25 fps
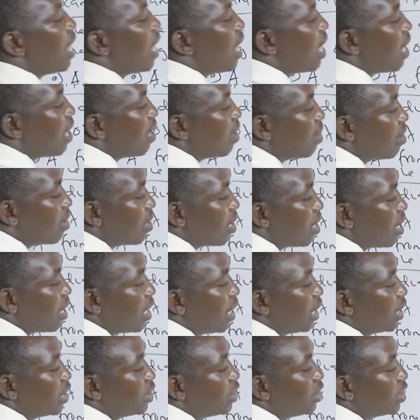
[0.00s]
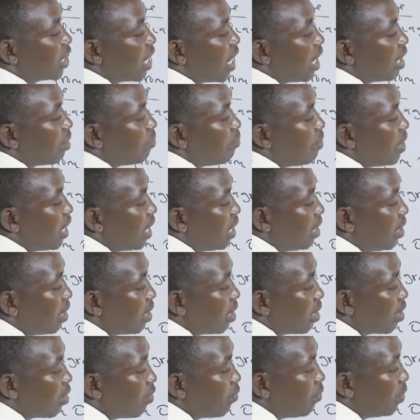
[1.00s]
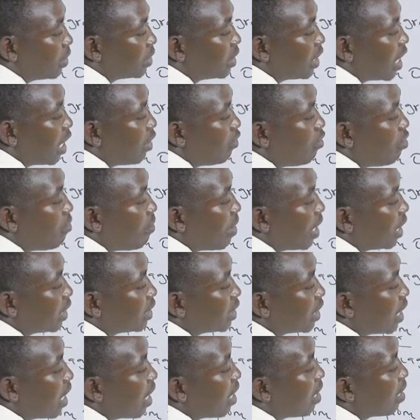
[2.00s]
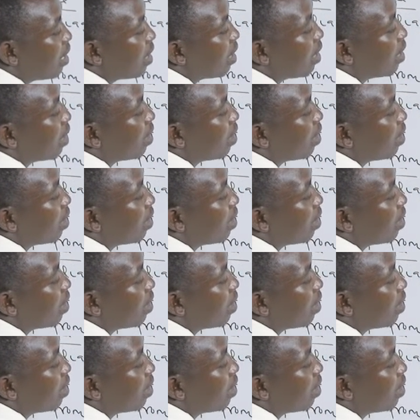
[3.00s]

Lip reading: A shall be, we said we measure